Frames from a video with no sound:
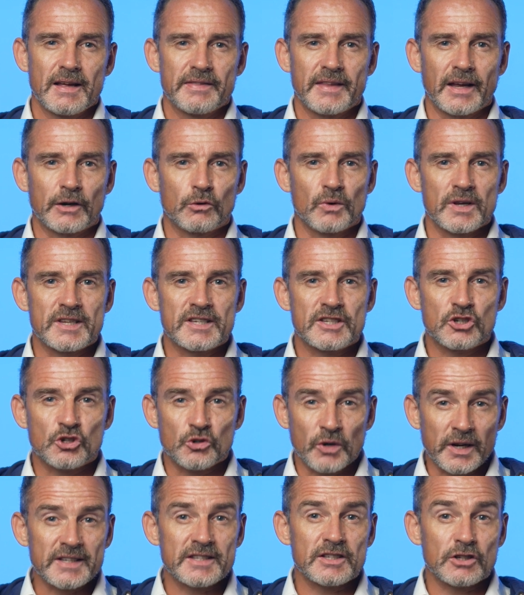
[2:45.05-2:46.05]
that
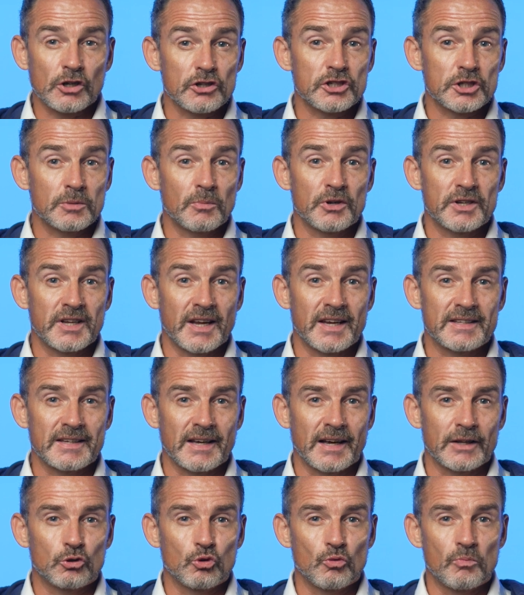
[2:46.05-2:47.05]
restricts customer
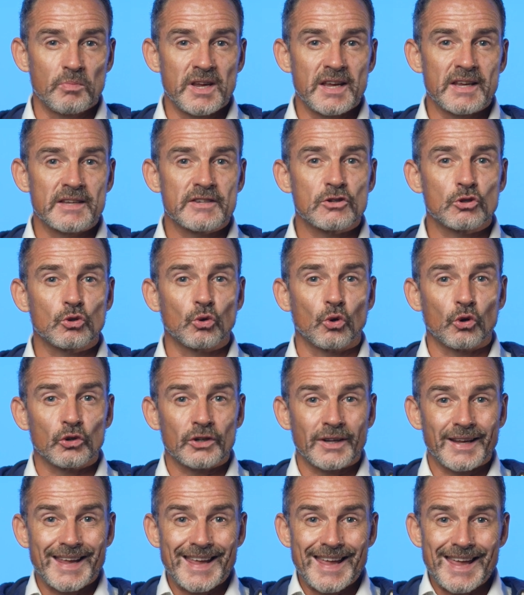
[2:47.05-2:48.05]
data to being
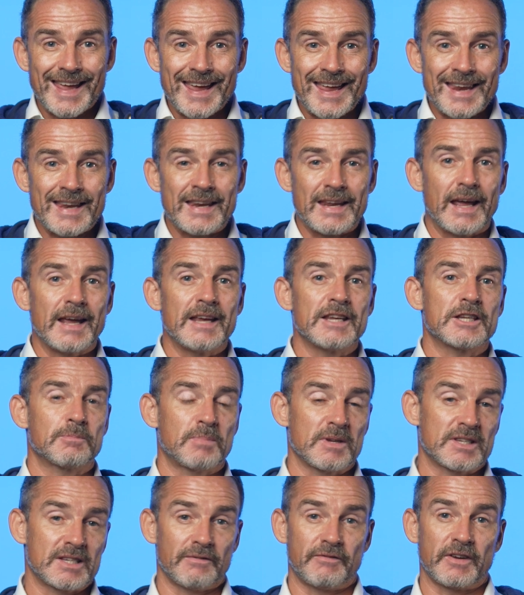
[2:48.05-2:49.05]
stored in a
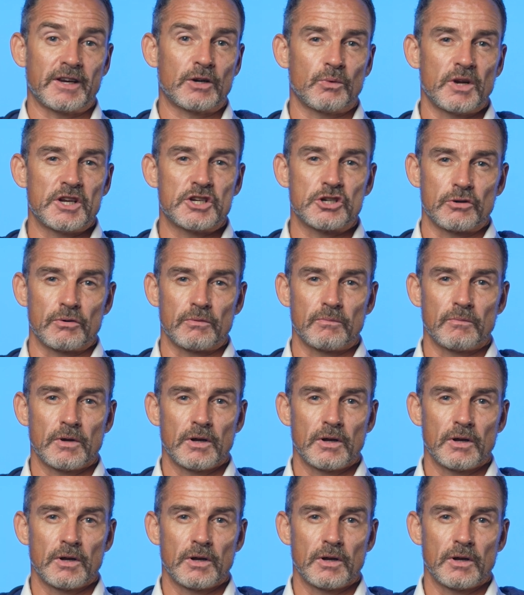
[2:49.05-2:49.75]
specific region